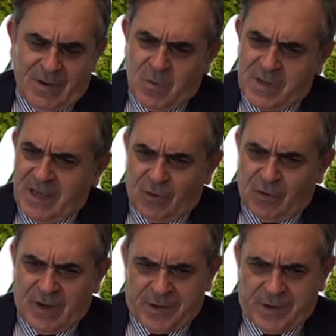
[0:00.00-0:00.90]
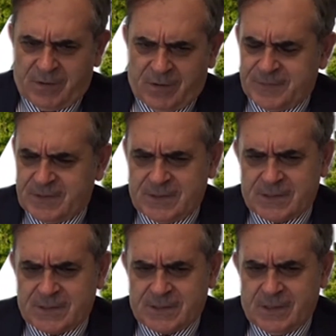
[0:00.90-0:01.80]
We care of our
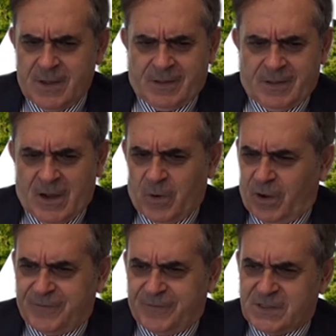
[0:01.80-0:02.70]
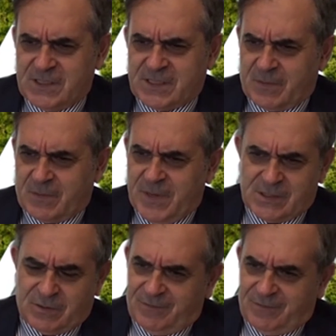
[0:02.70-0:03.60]
offices. Uh, our offices are
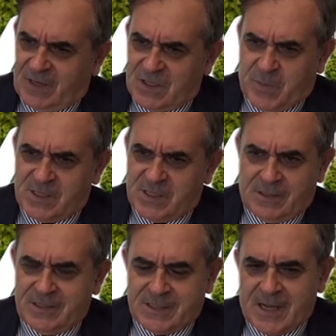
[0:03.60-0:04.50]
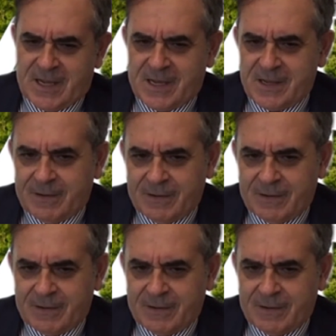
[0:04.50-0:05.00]
based on a very special design.